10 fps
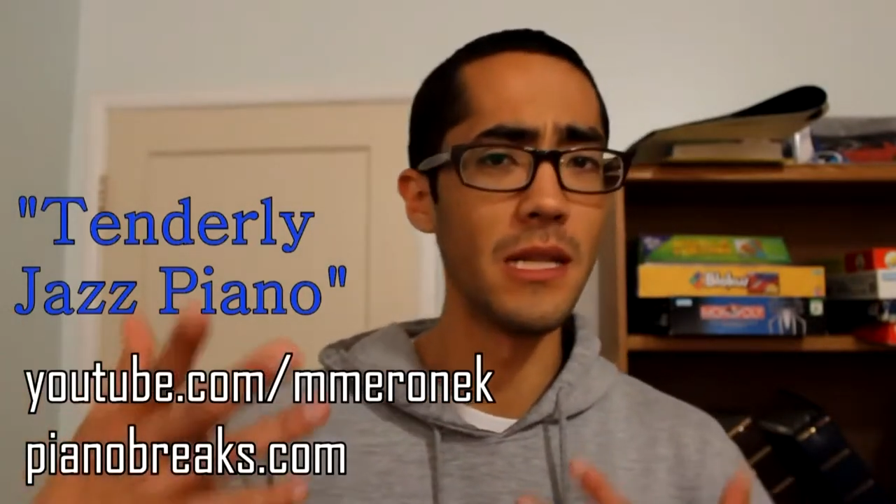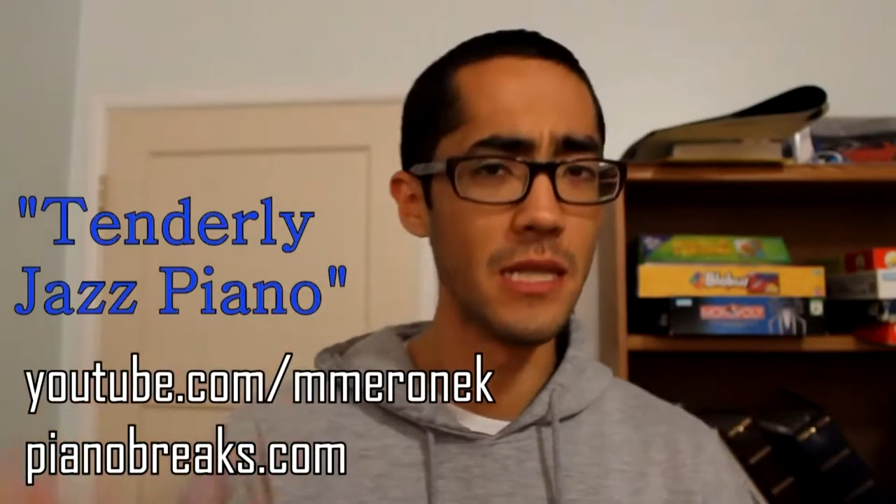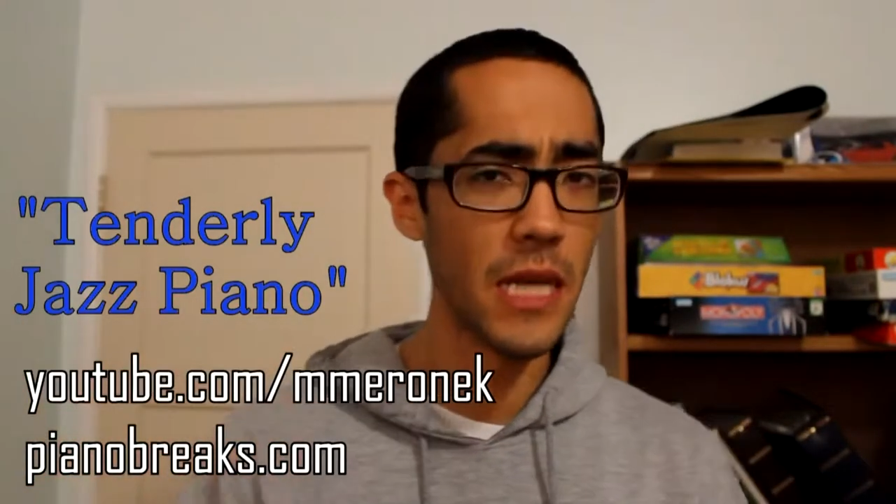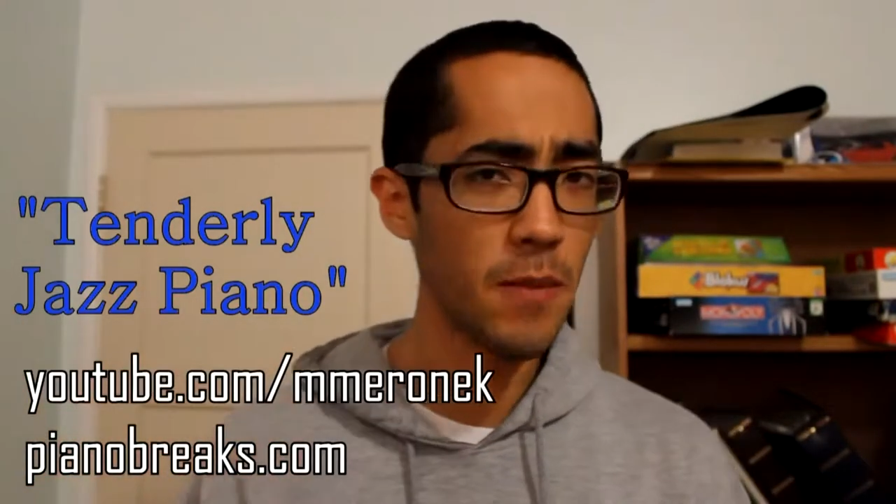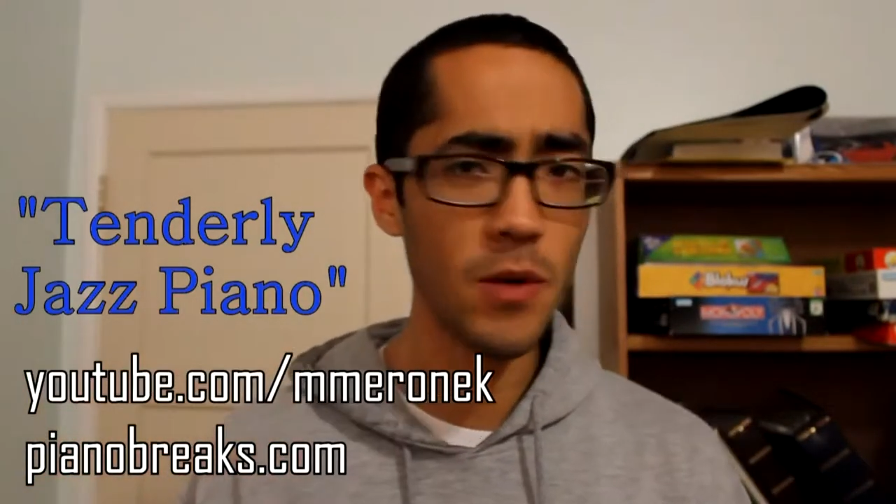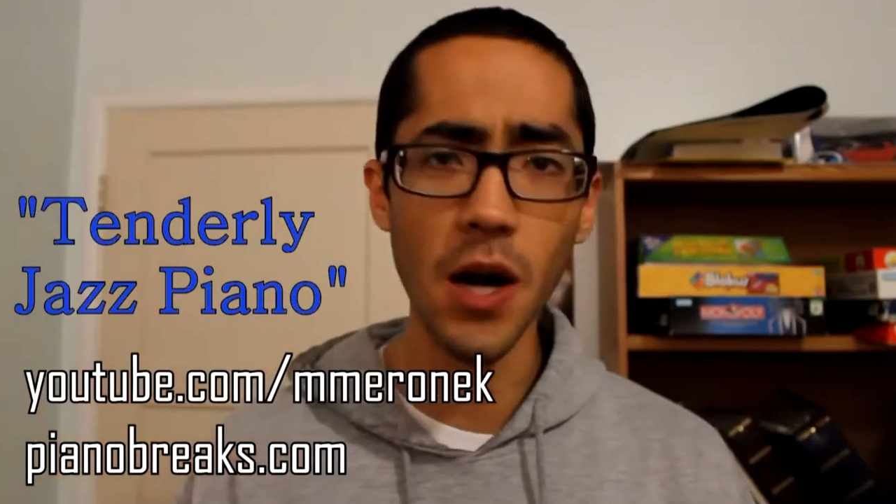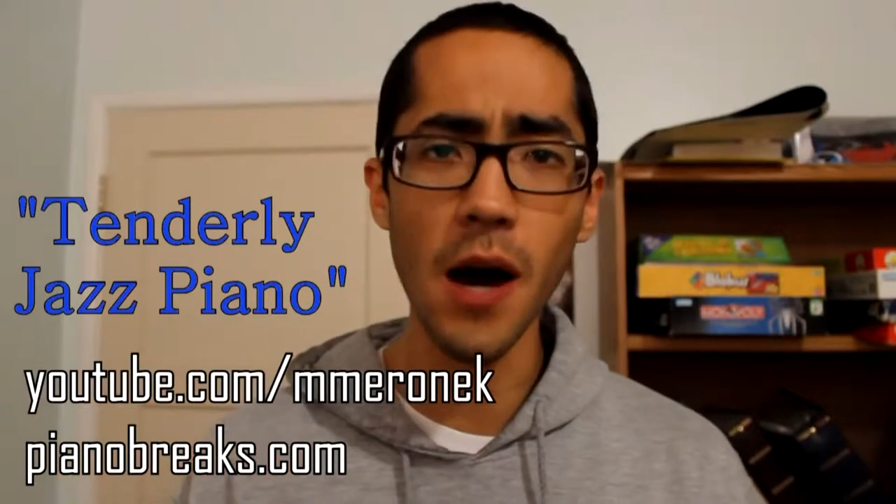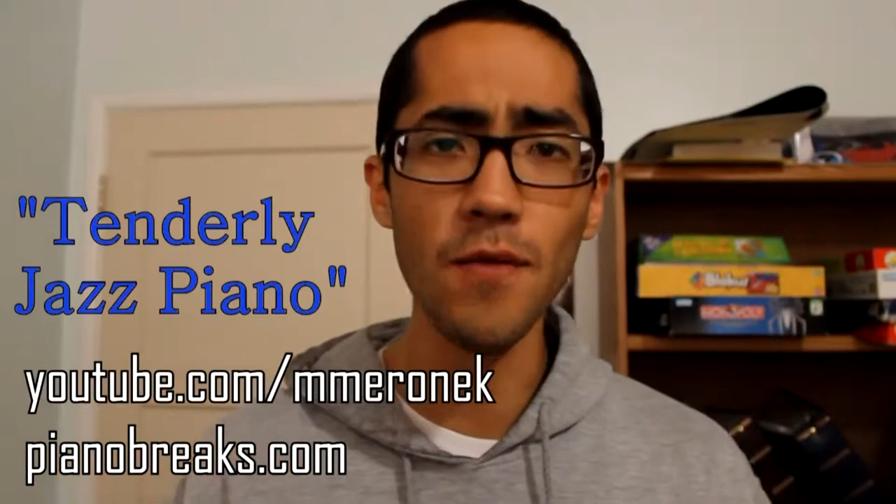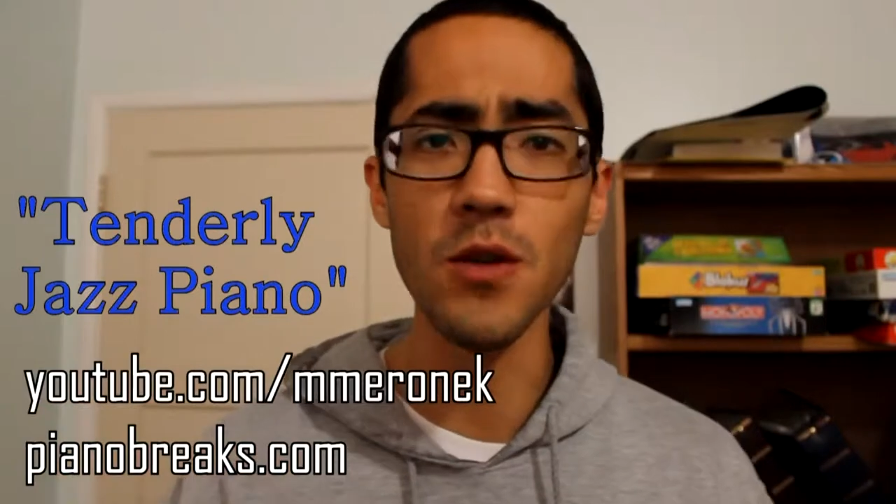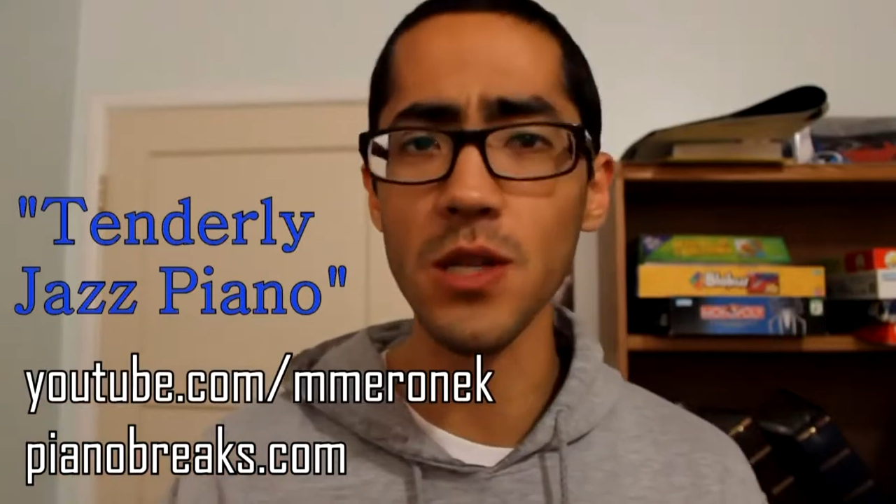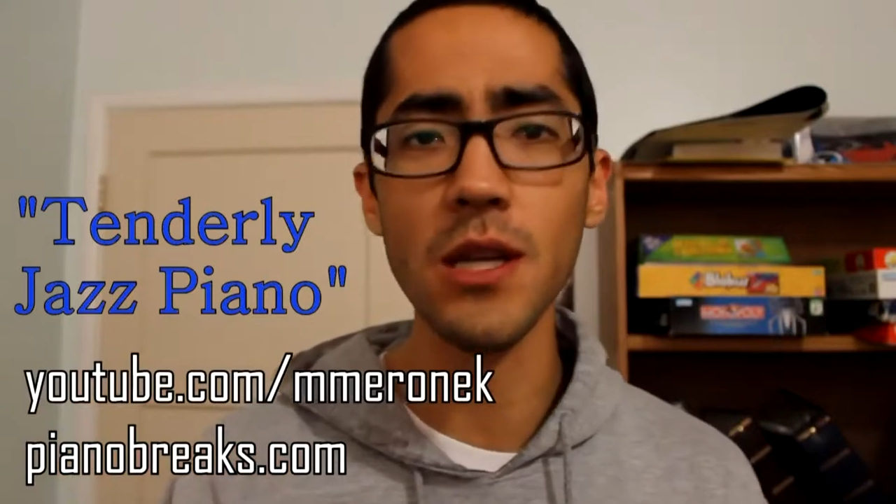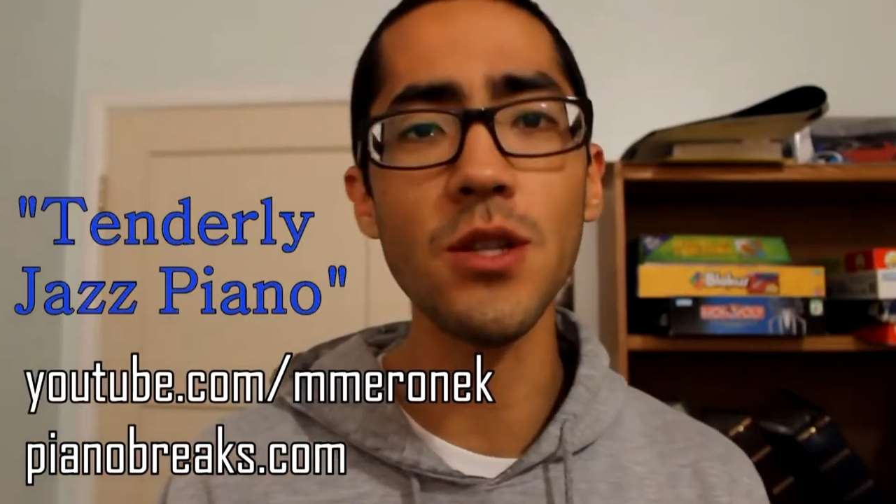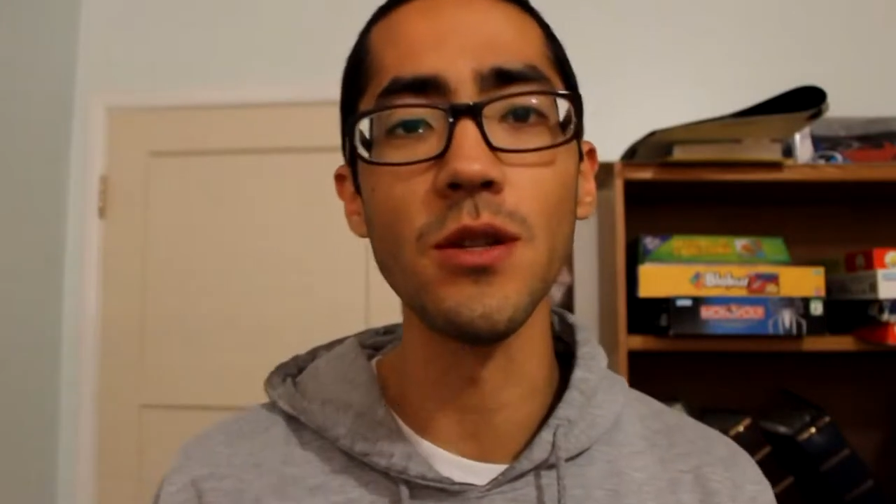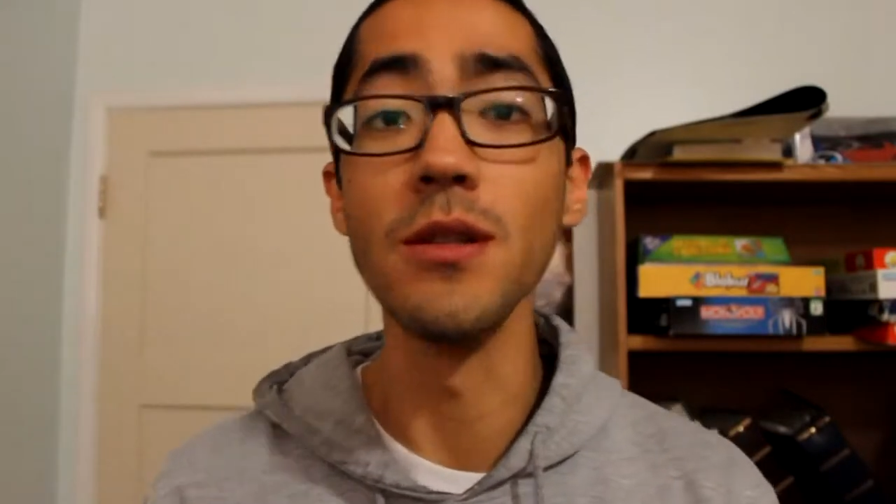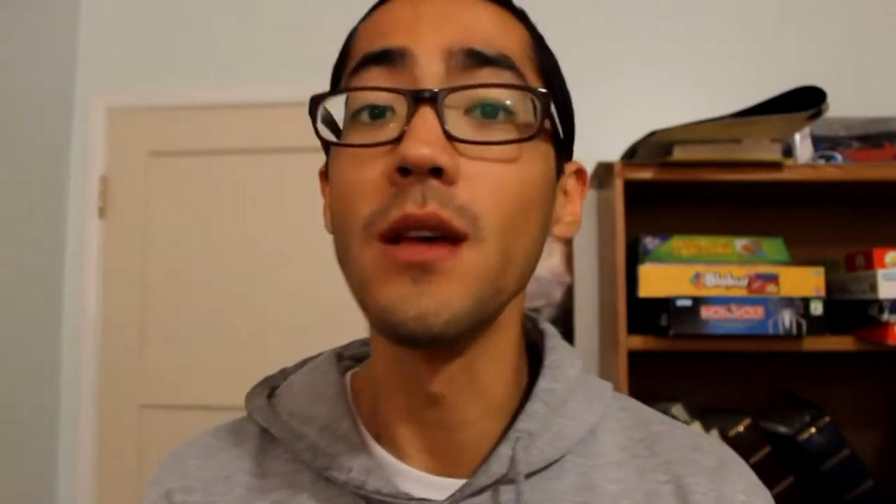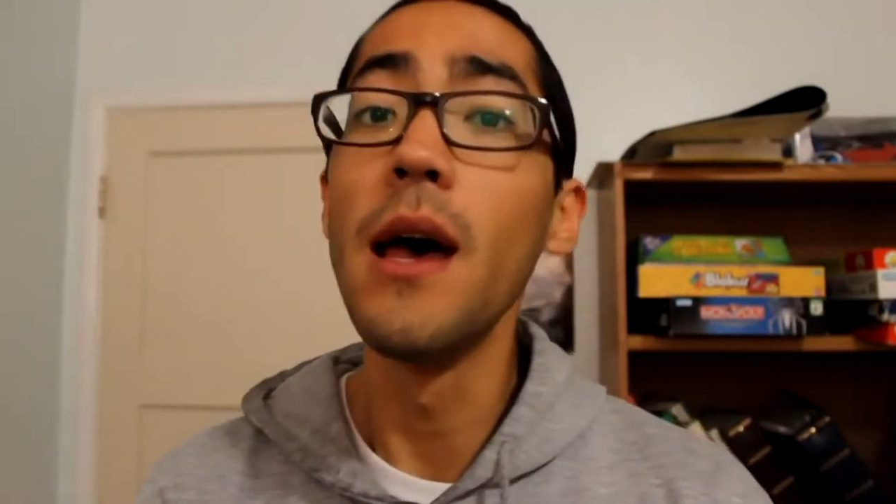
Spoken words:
deep conversations.